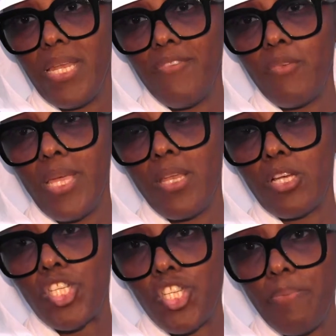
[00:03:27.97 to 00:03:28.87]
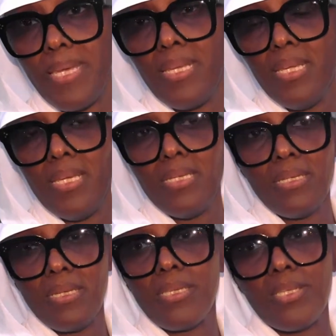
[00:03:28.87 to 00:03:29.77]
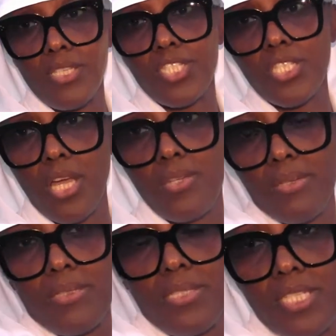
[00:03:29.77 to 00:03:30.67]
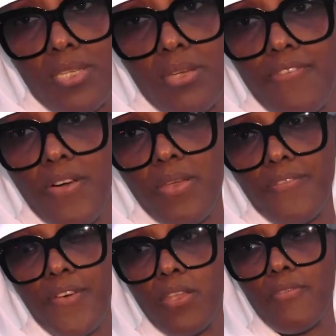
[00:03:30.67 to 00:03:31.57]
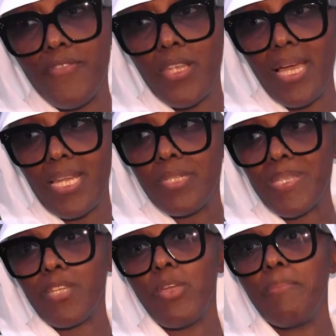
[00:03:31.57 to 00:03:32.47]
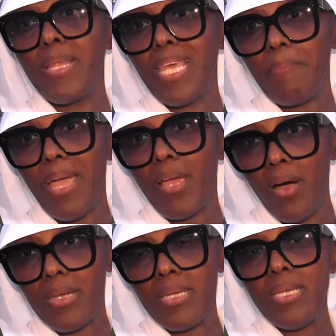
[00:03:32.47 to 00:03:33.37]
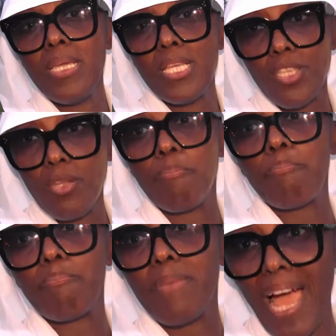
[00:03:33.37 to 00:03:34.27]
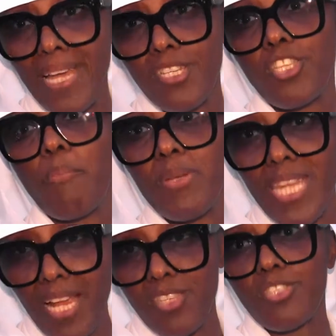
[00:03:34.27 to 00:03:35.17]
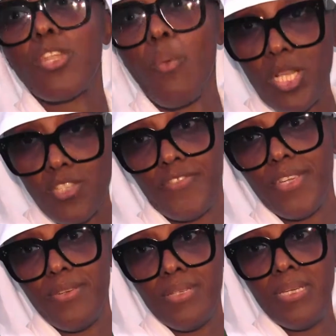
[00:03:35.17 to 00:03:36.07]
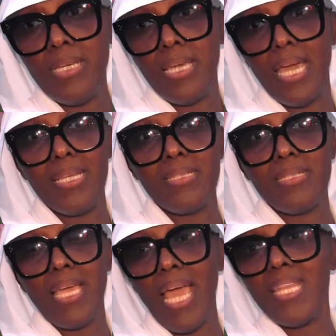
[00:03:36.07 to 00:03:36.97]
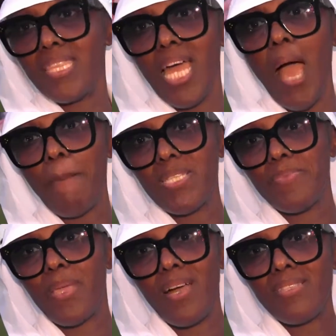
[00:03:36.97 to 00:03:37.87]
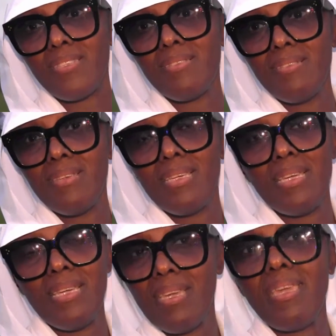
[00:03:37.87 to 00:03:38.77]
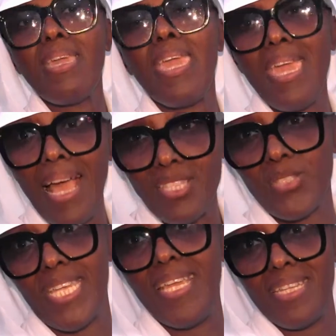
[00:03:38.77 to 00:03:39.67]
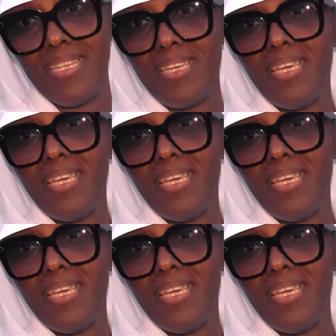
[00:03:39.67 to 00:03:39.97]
Even when you look stupid, you just got to follow your heart. And especially when you've been led by God, He's going to guide you, He's going to protect you, He's going to watch over you. And anything that happens, because He has ordained it.